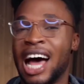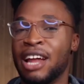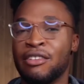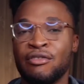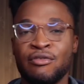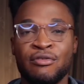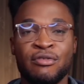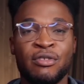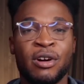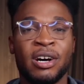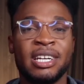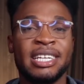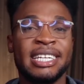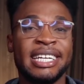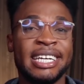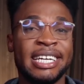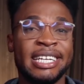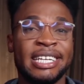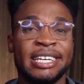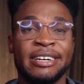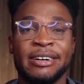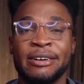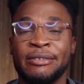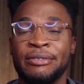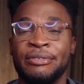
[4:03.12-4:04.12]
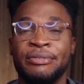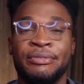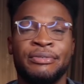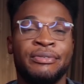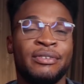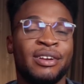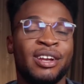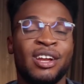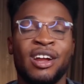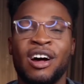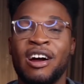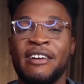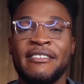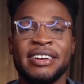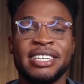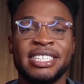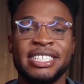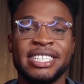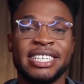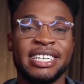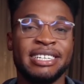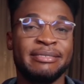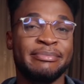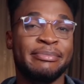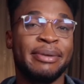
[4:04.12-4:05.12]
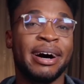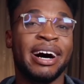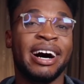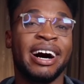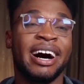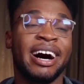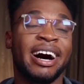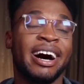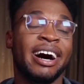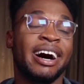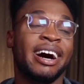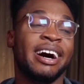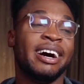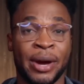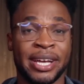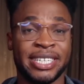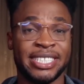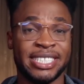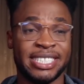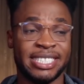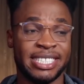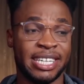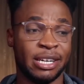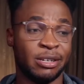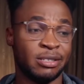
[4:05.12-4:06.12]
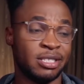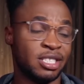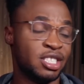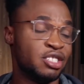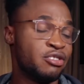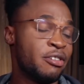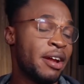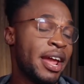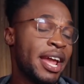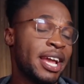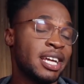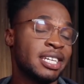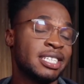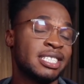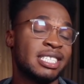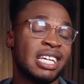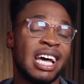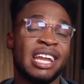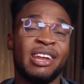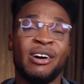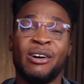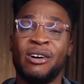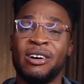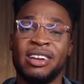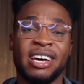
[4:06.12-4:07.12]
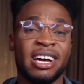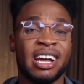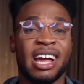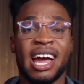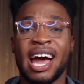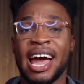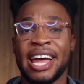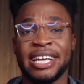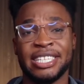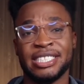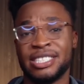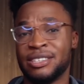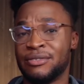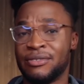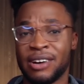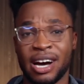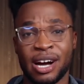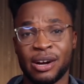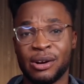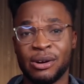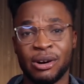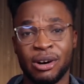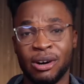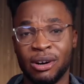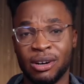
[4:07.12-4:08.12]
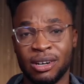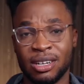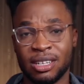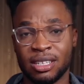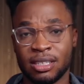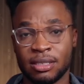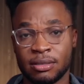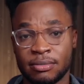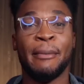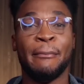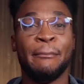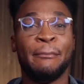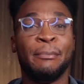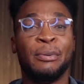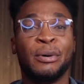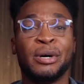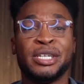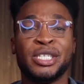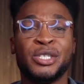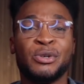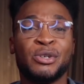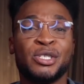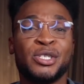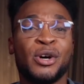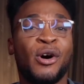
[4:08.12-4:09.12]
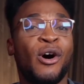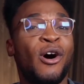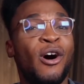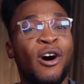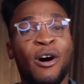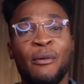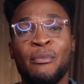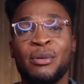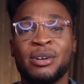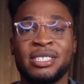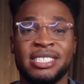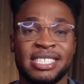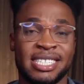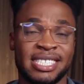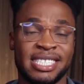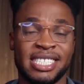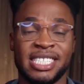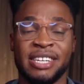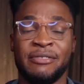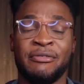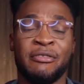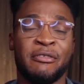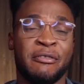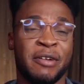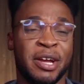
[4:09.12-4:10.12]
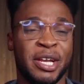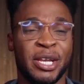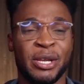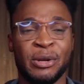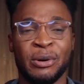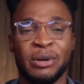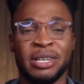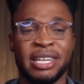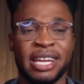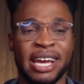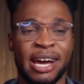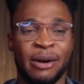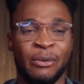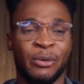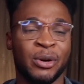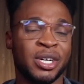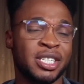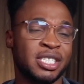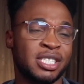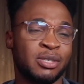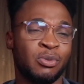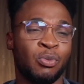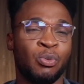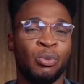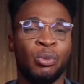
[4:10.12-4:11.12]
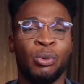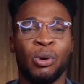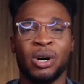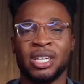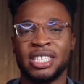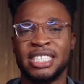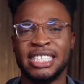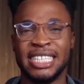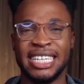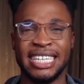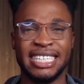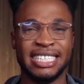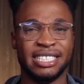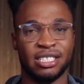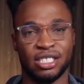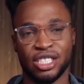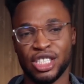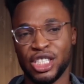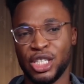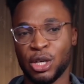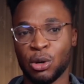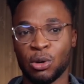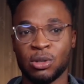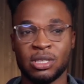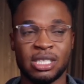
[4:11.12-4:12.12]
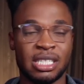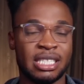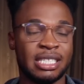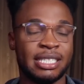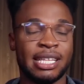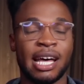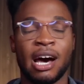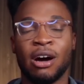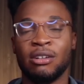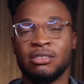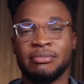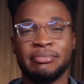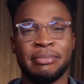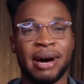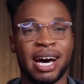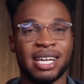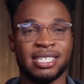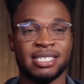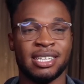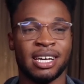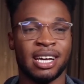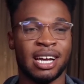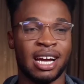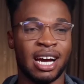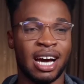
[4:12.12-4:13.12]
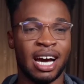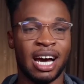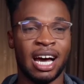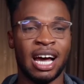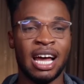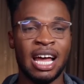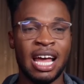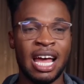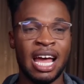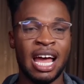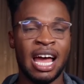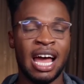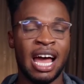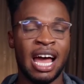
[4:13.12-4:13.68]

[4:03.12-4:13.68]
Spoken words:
and running a flourishing bar where she sells drinks and other kinds of alcohol. But it was almost as if Credonia was watching the Jonestown Massacre